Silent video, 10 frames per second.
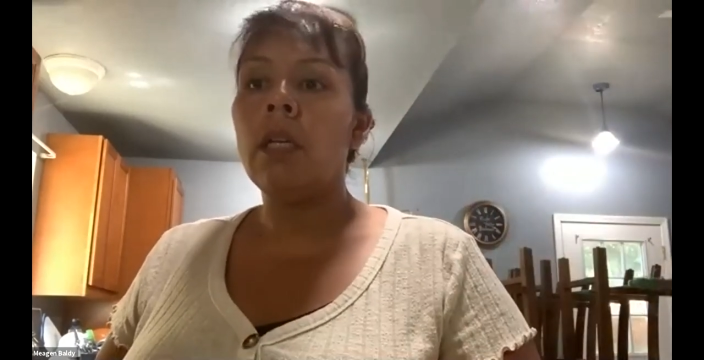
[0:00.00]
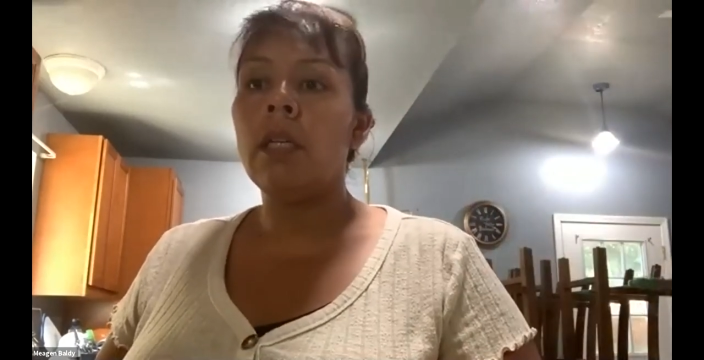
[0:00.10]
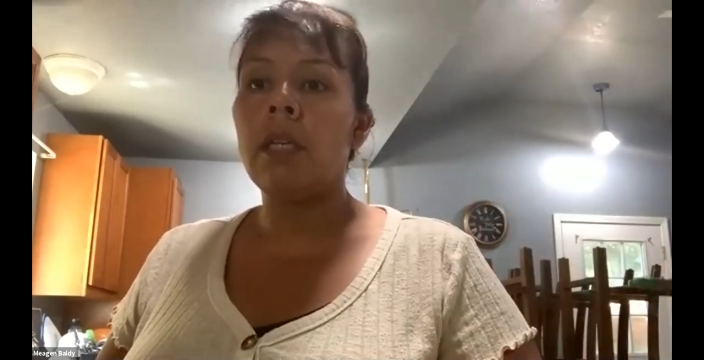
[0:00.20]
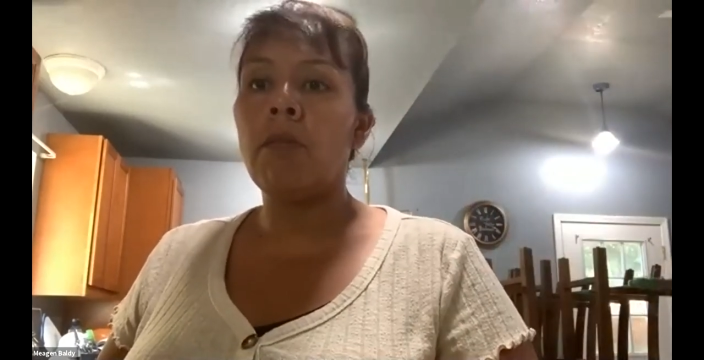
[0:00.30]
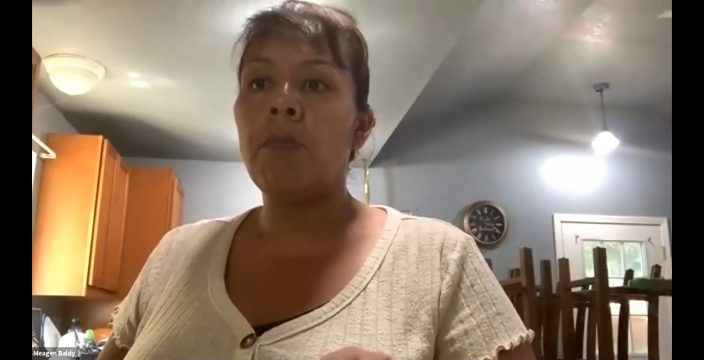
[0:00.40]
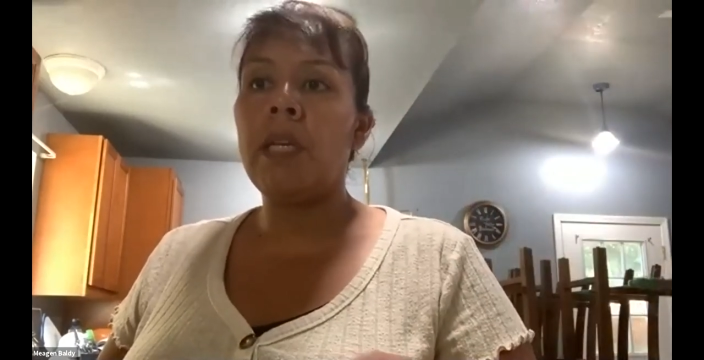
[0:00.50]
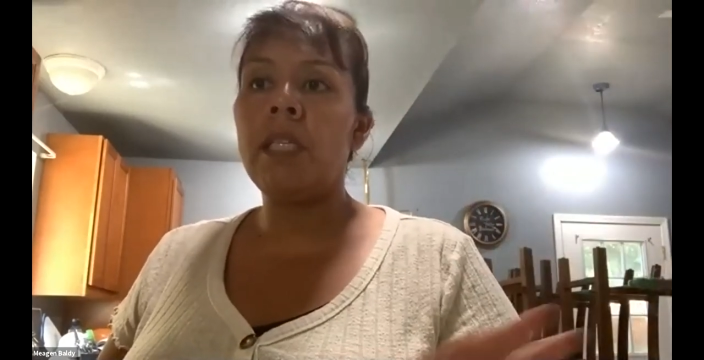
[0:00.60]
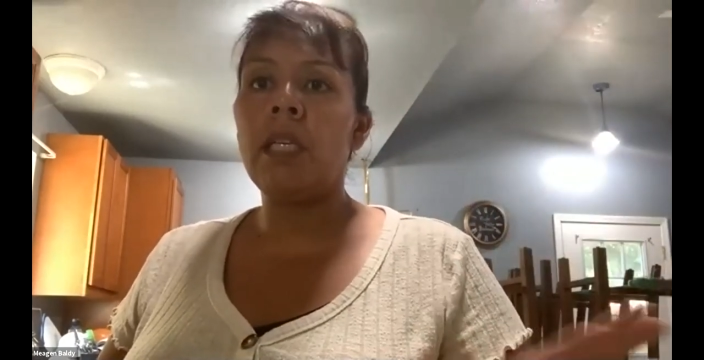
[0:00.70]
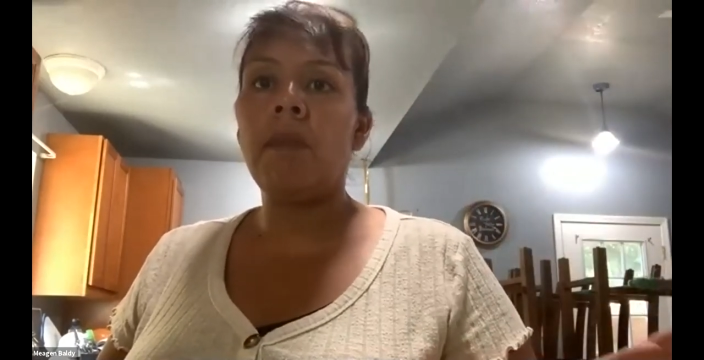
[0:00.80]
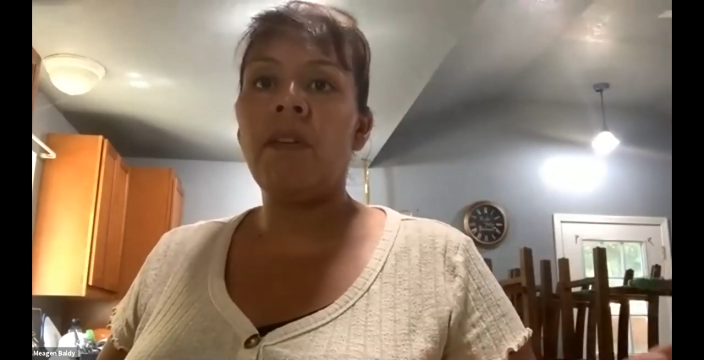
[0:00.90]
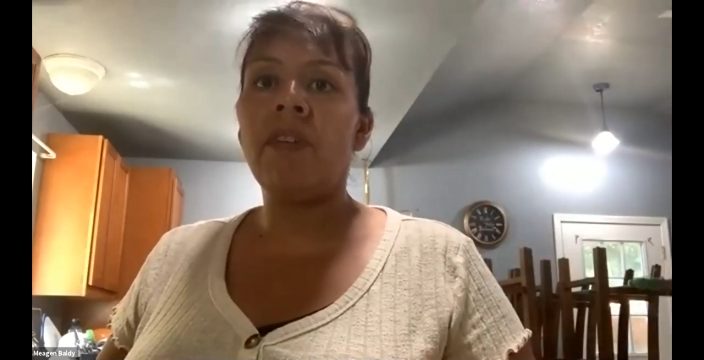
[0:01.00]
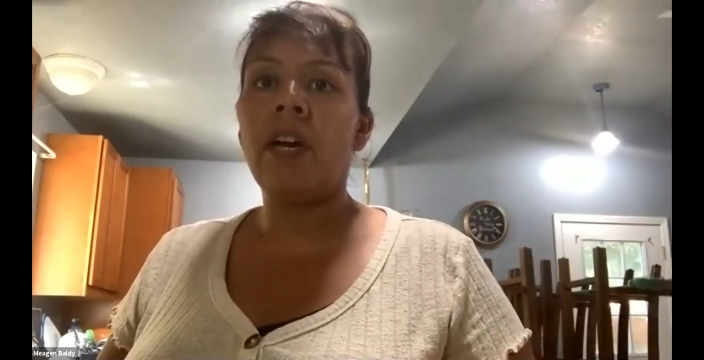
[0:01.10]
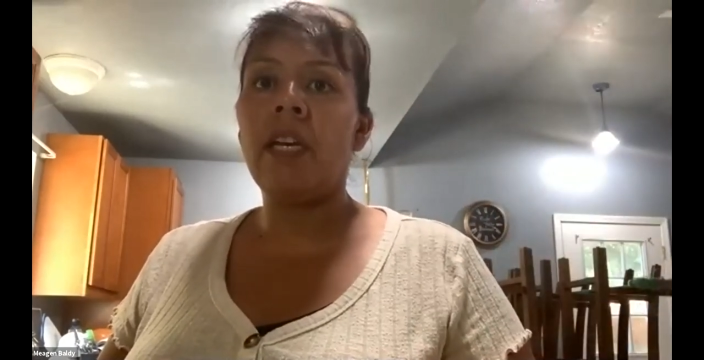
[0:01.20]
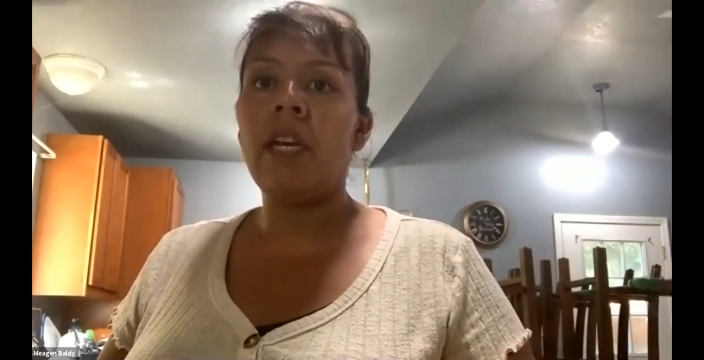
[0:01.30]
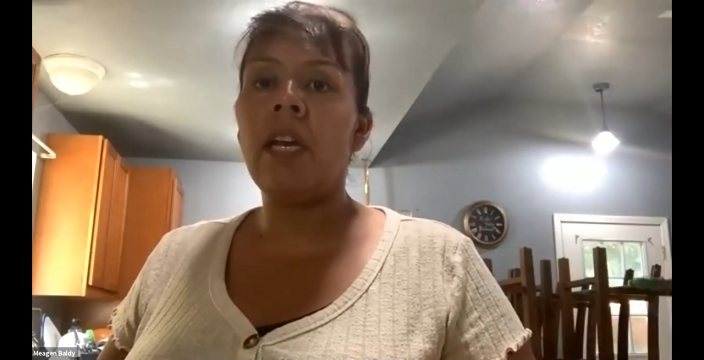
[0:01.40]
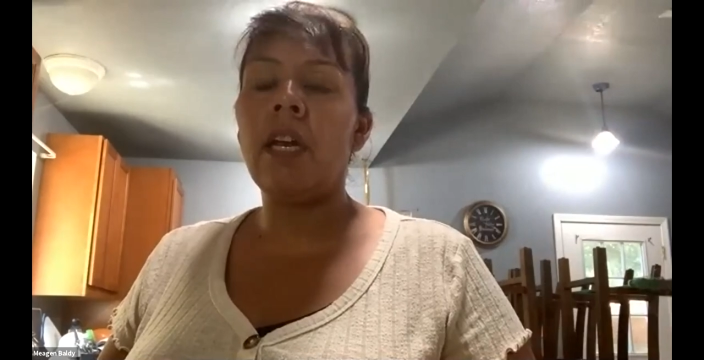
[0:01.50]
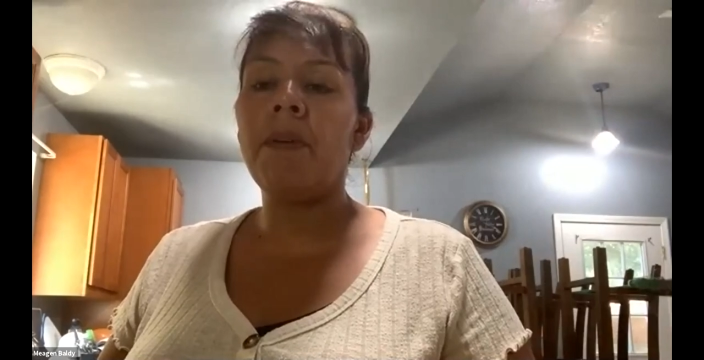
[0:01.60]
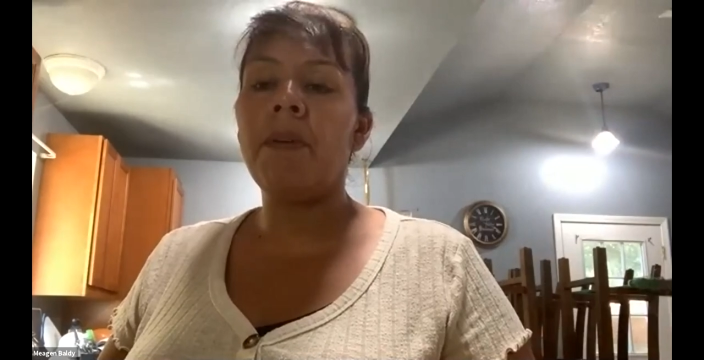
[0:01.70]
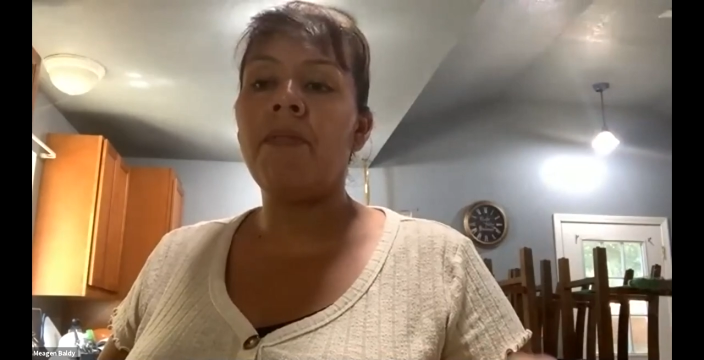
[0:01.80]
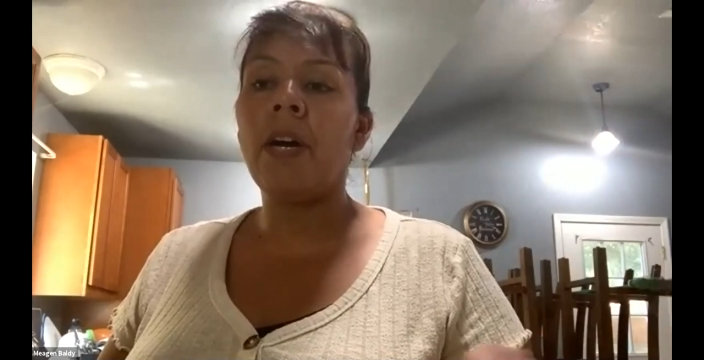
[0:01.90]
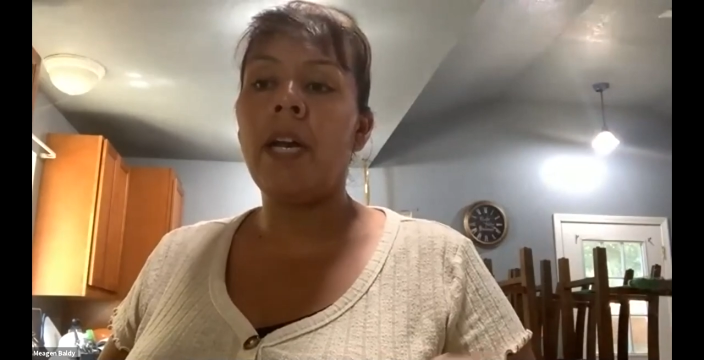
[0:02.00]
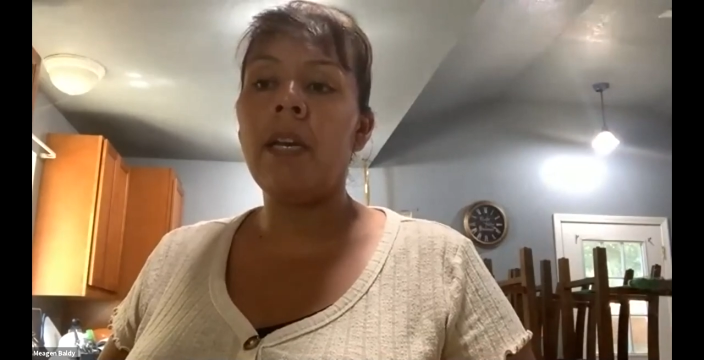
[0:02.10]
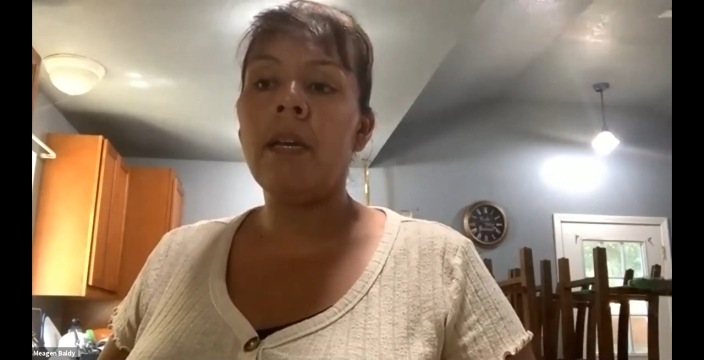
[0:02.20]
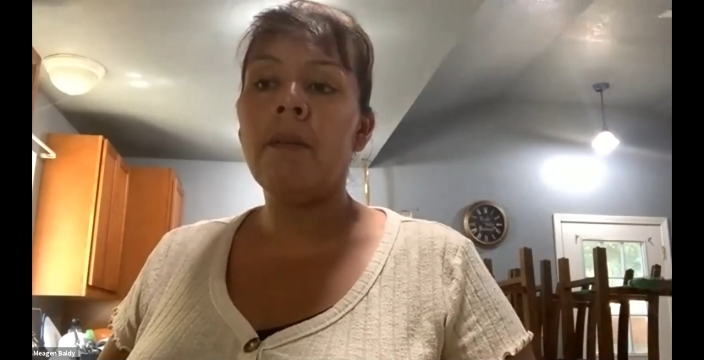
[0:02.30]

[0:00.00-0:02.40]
Does everybody see me fine and hear me fine?